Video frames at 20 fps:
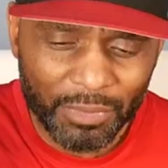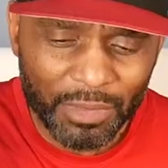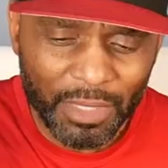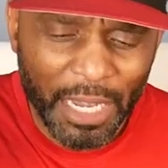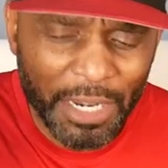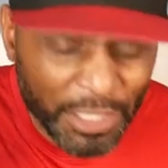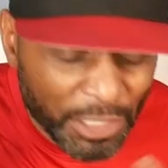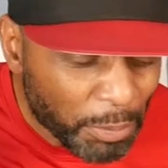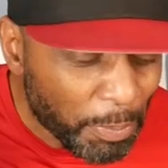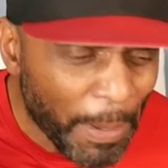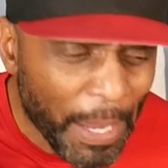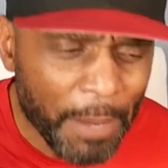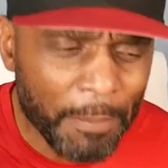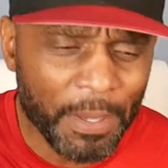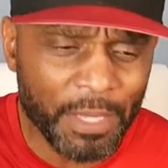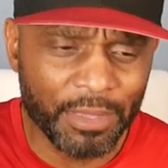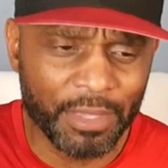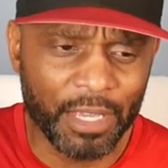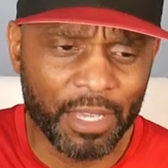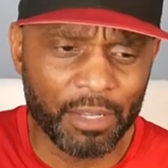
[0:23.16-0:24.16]
And this made
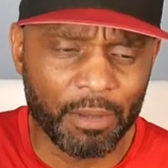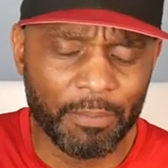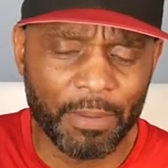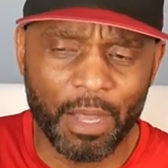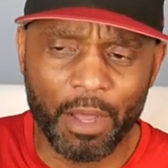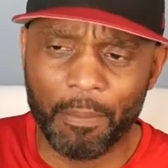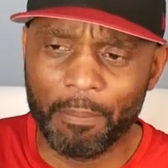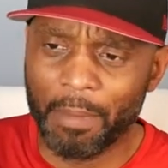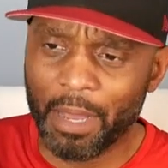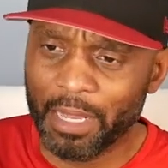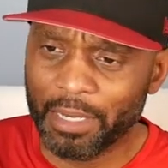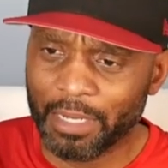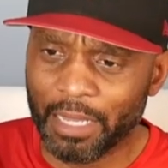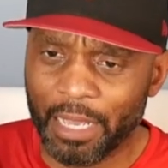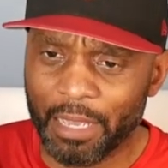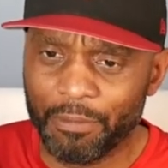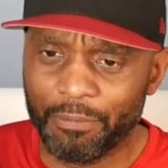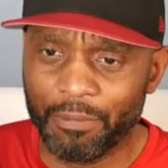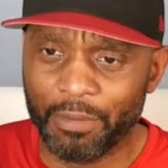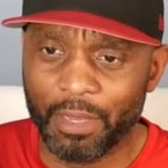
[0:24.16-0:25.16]
me think about my
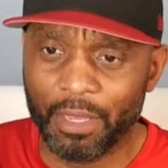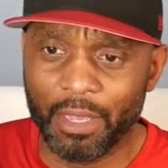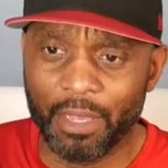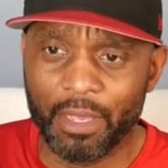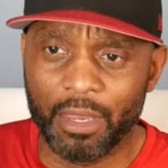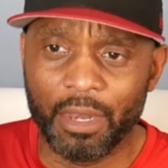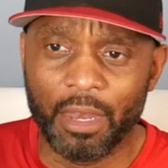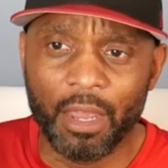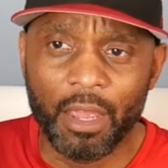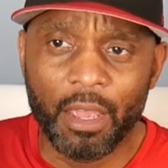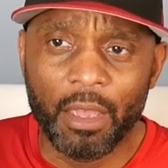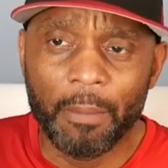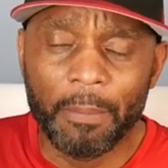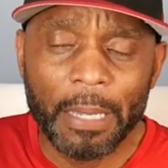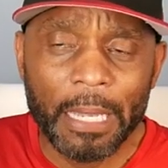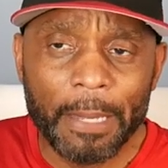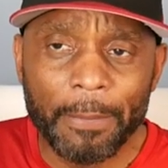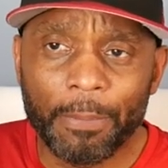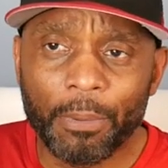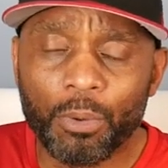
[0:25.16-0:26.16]
life and
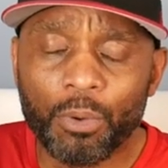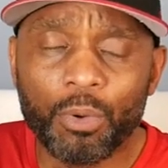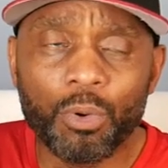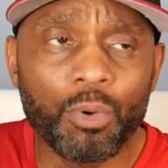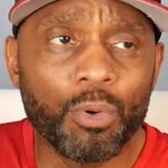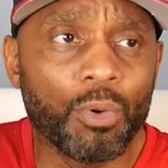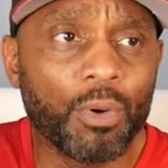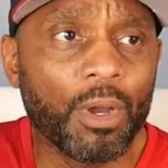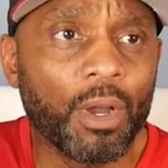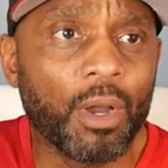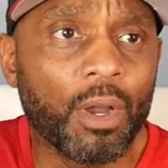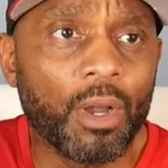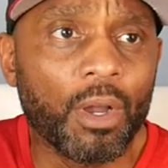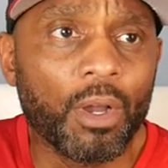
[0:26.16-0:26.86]
people who